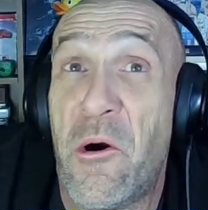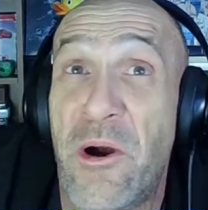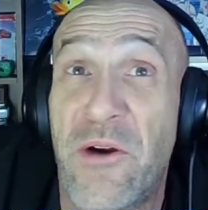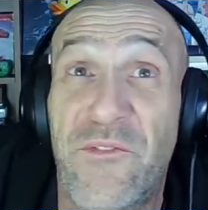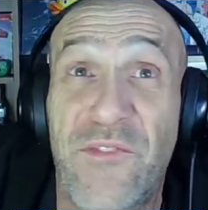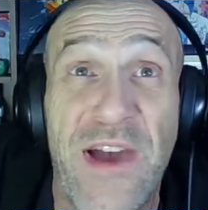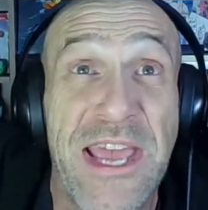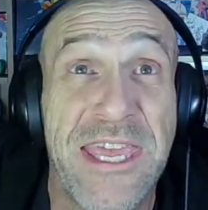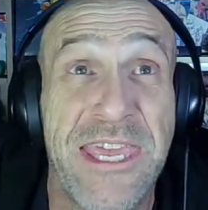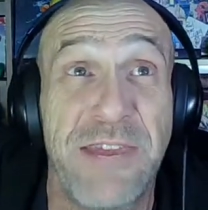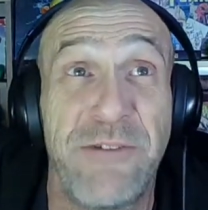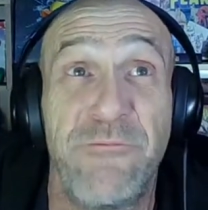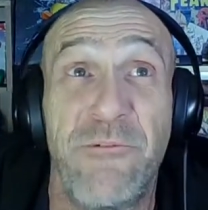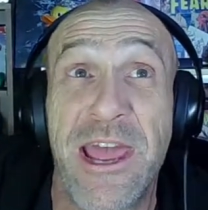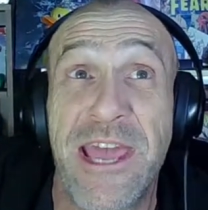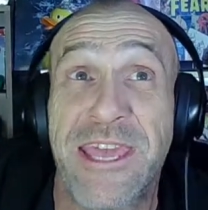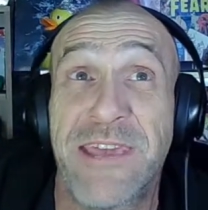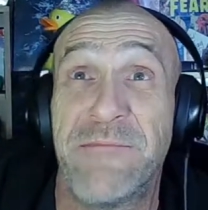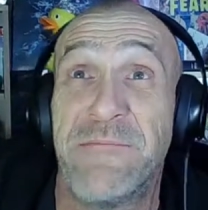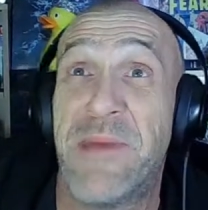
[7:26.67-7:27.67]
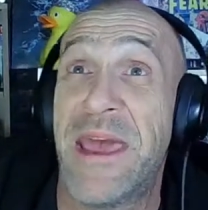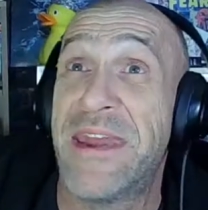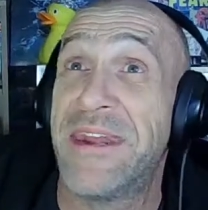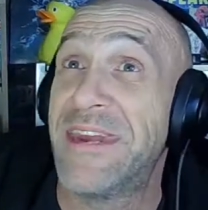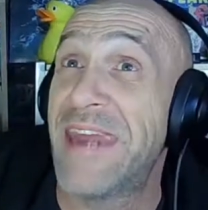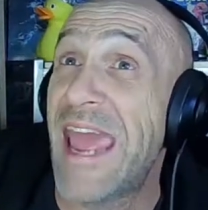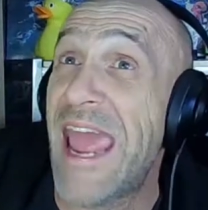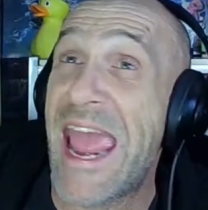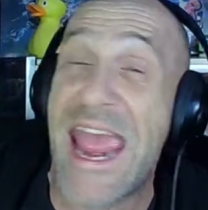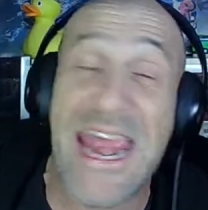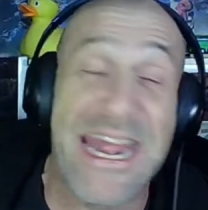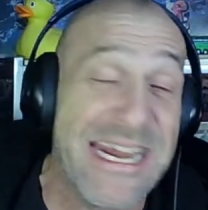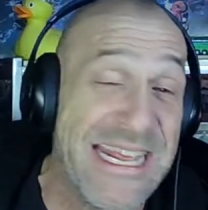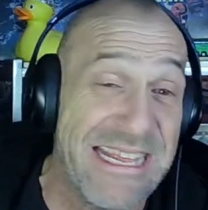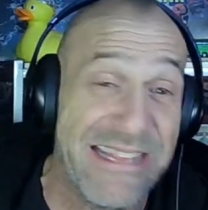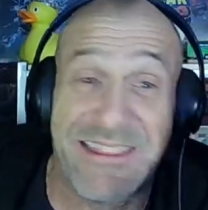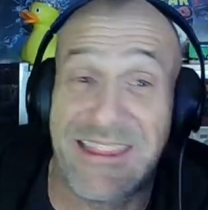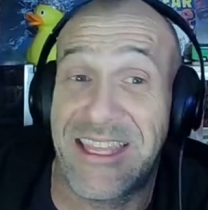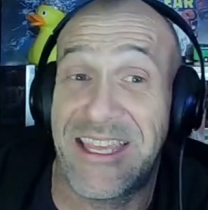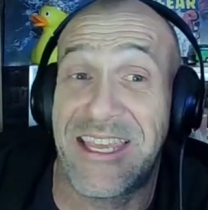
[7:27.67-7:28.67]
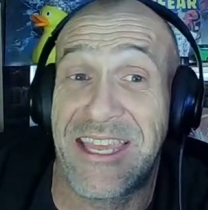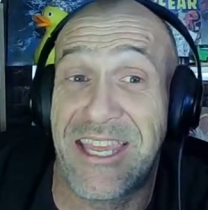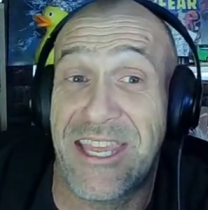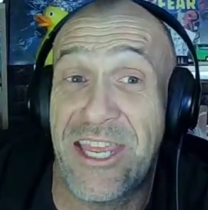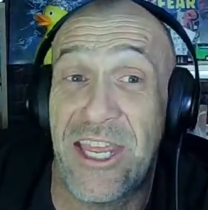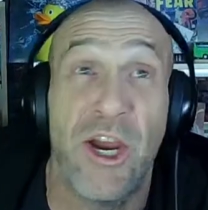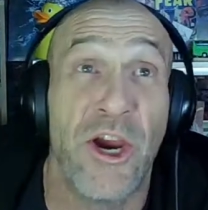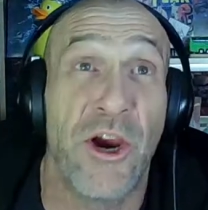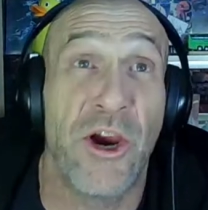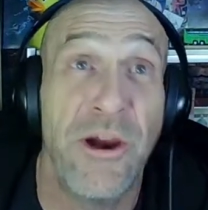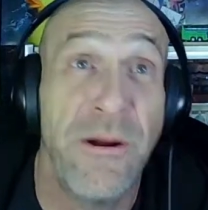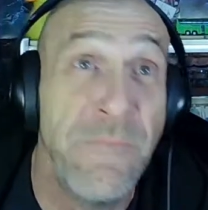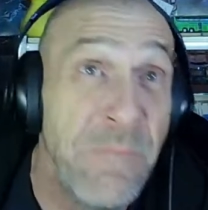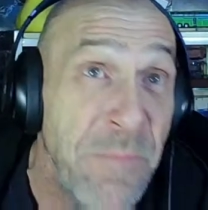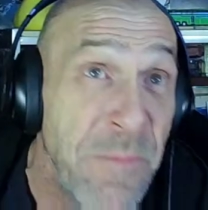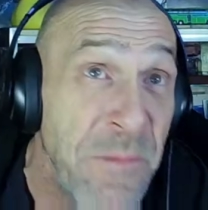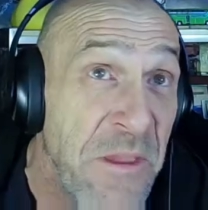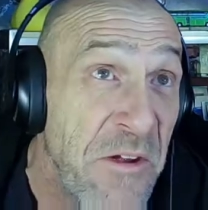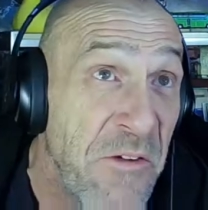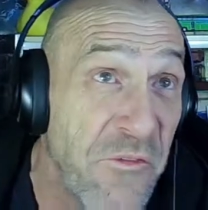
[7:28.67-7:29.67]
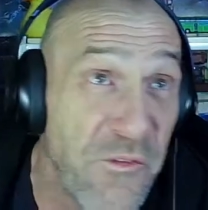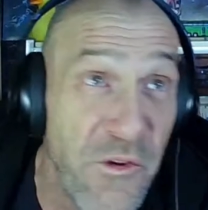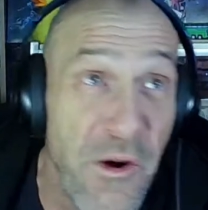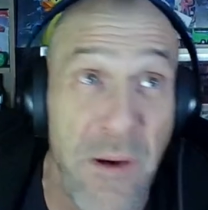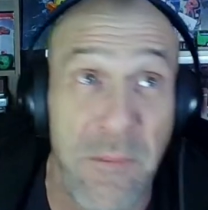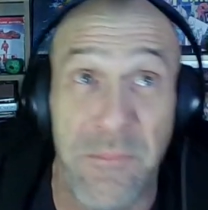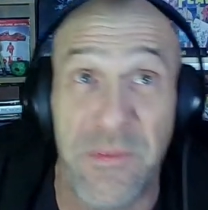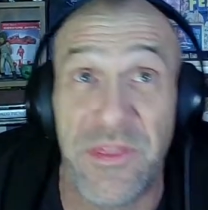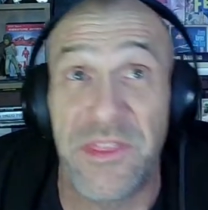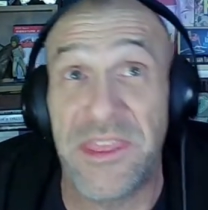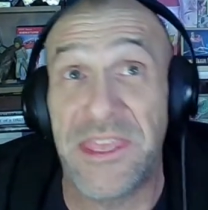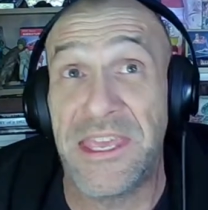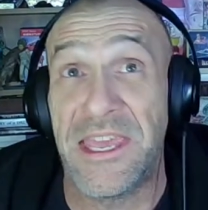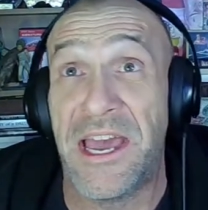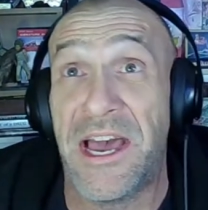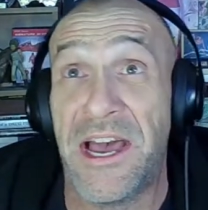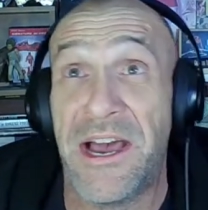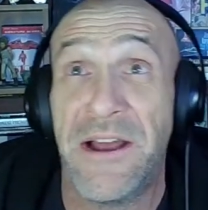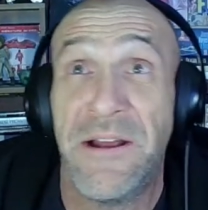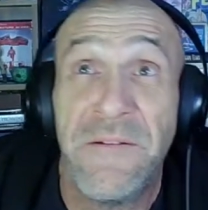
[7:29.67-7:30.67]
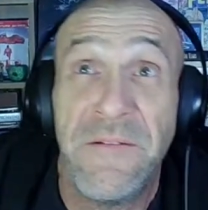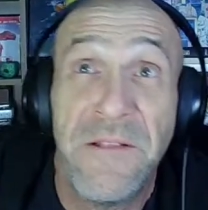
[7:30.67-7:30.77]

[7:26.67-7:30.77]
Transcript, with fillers: if I can recommend anything here from the uh,